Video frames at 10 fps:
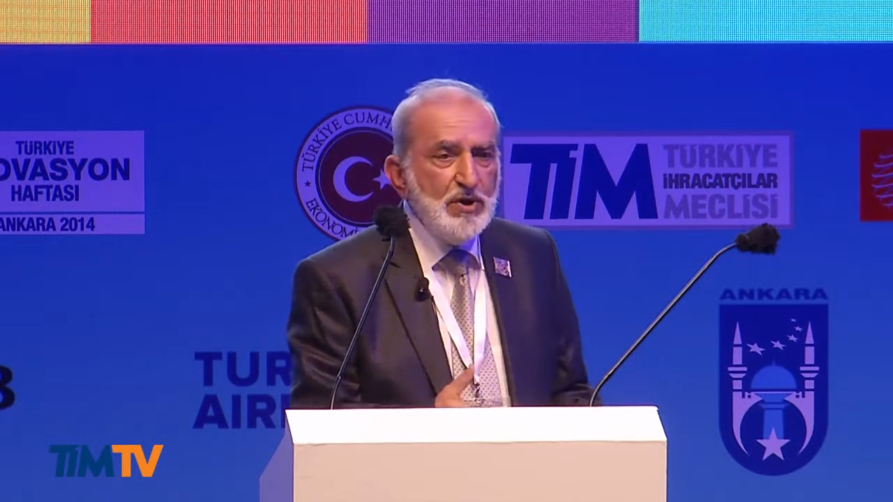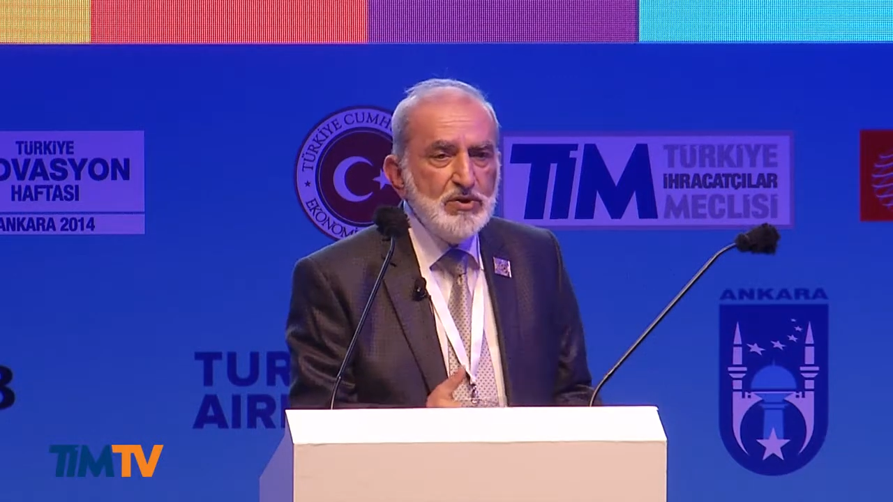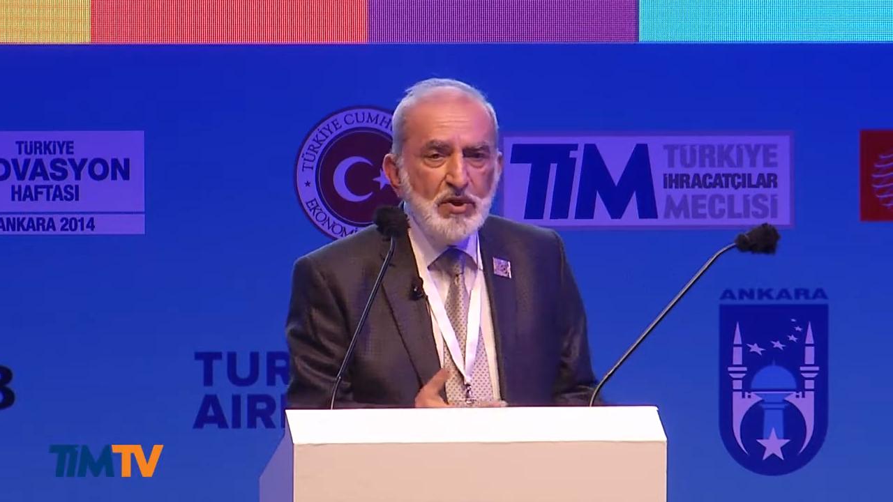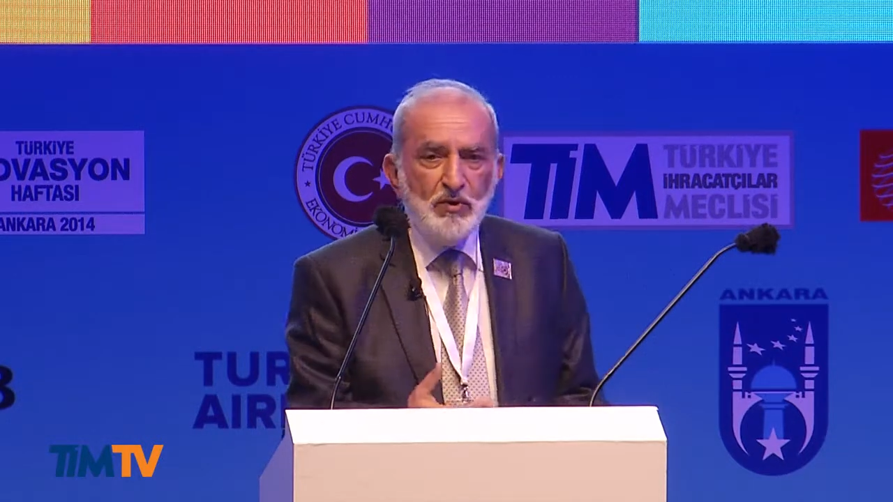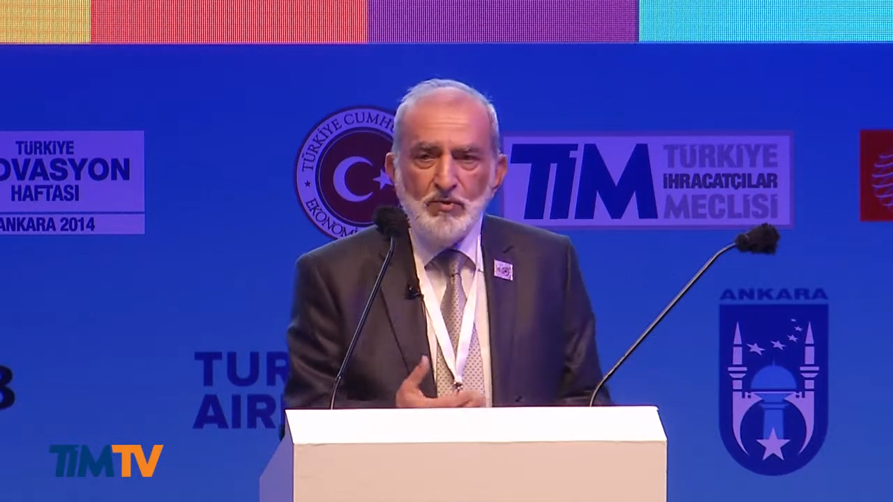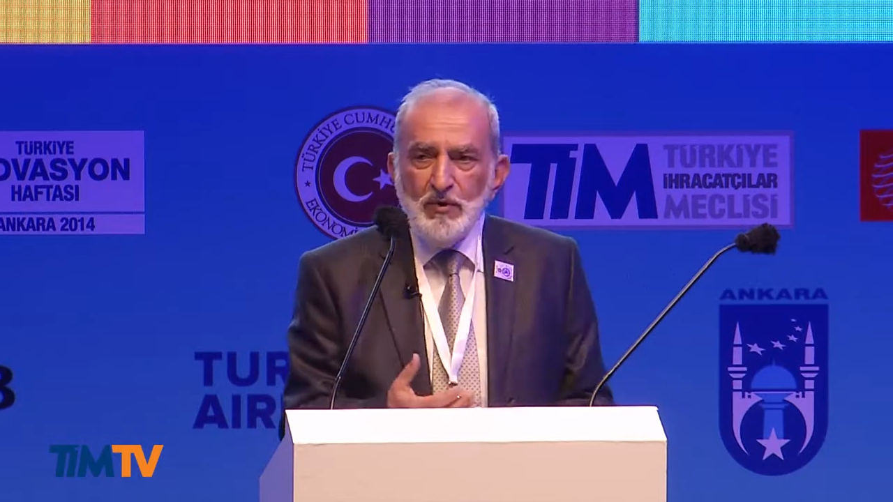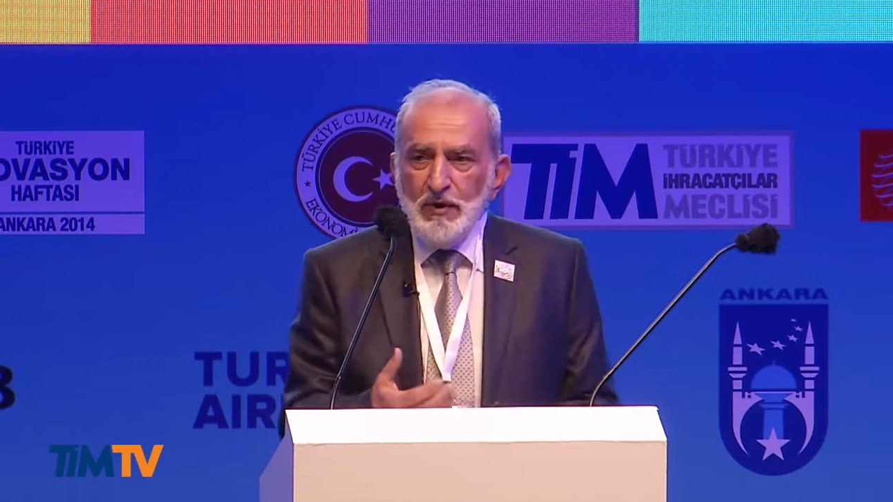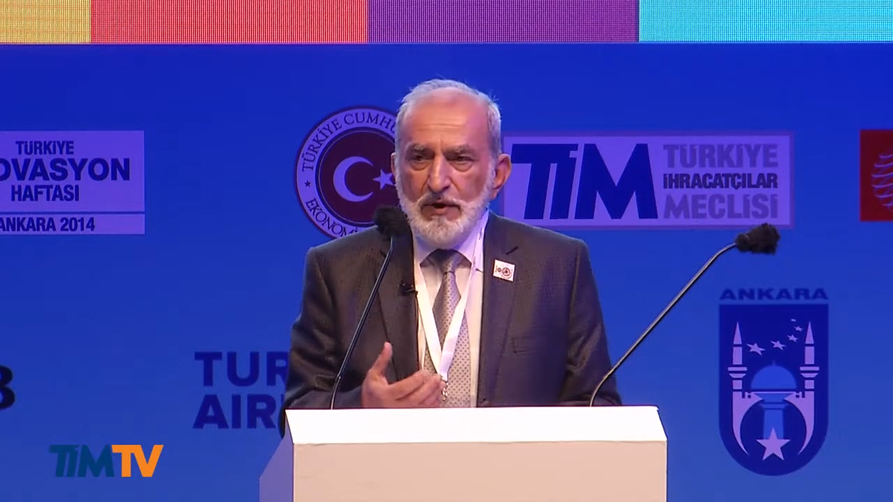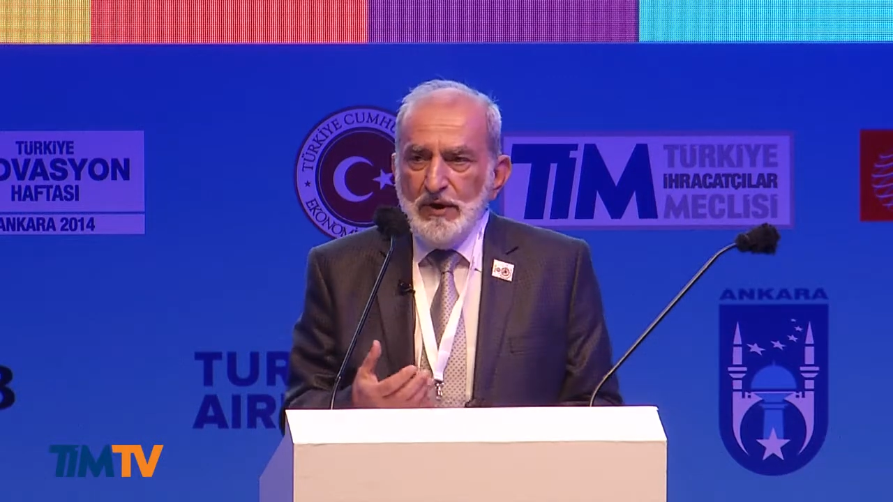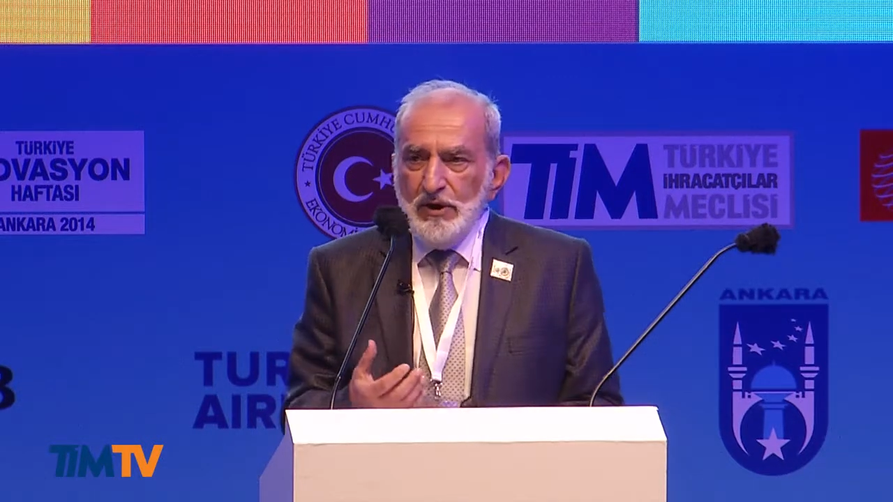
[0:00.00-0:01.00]
So,
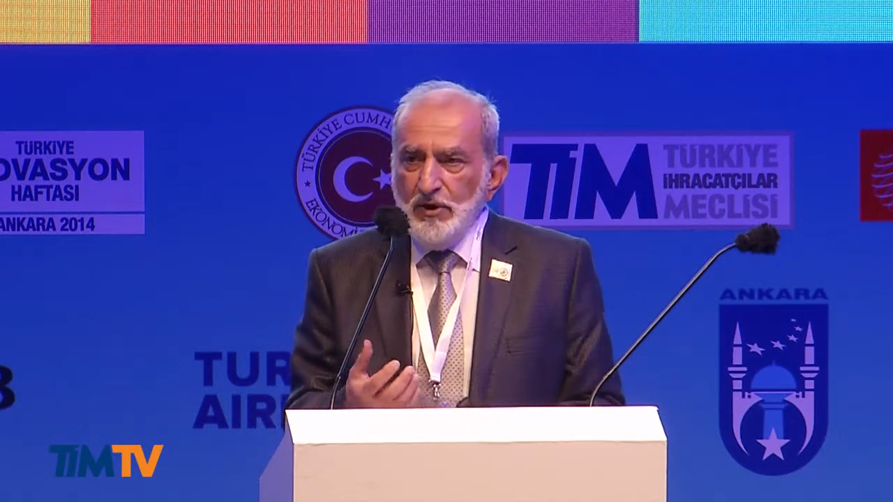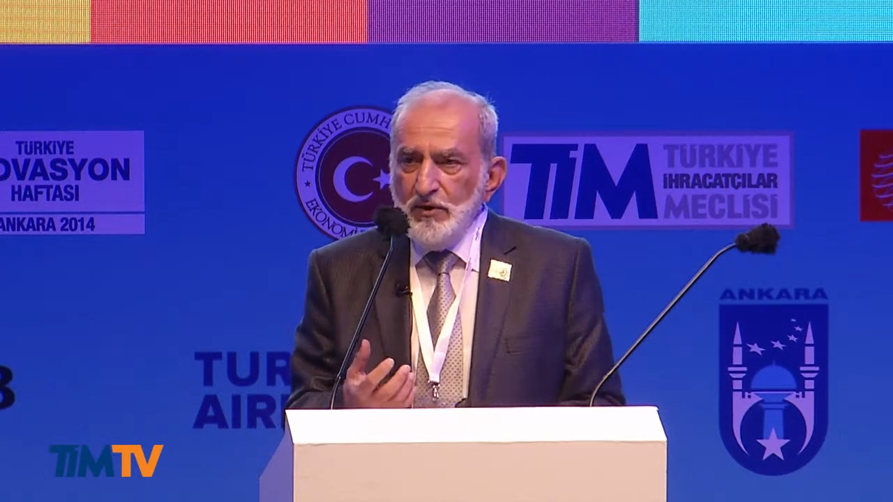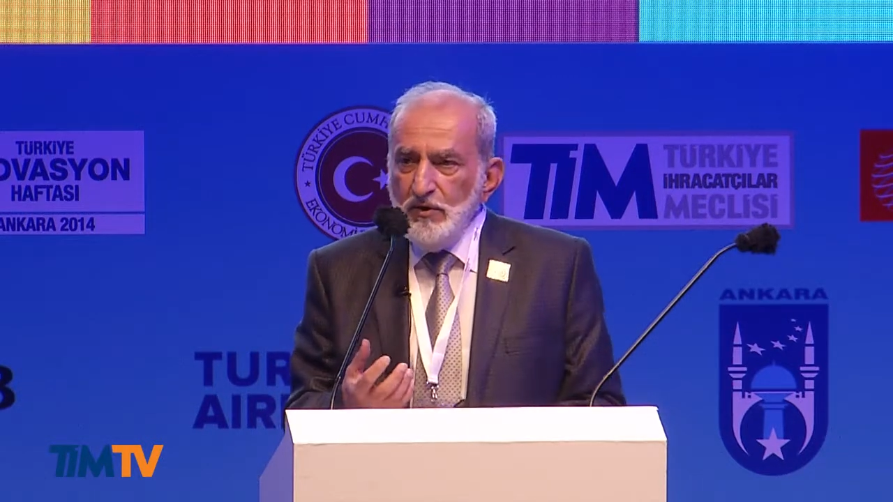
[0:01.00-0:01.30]
you know,